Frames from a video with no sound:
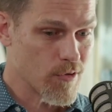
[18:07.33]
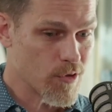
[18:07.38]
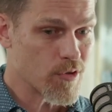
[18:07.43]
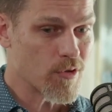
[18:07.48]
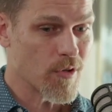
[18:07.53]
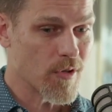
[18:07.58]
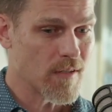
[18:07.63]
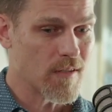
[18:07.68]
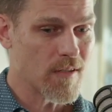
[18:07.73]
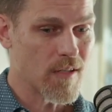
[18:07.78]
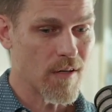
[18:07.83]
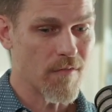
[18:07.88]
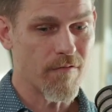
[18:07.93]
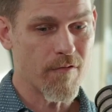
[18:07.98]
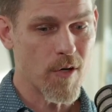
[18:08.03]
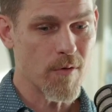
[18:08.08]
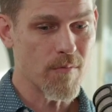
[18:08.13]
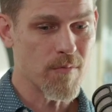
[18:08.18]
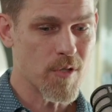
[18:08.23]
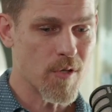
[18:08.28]
should
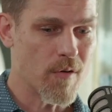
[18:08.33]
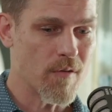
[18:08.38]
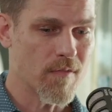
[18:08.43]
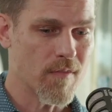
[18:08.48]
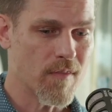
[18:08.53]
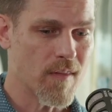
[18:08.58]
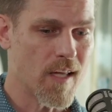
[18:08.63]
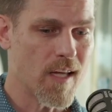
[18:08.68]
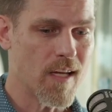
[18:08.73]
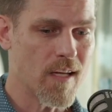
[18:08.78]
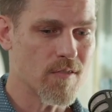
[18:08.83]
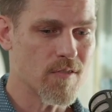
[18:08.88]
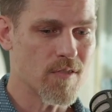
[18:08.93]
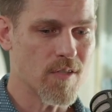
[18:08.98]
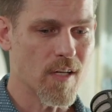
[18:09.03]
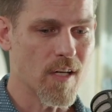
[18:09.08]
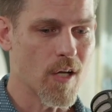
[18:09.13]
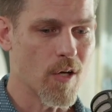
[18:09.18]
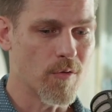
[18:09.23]
confirm certain things.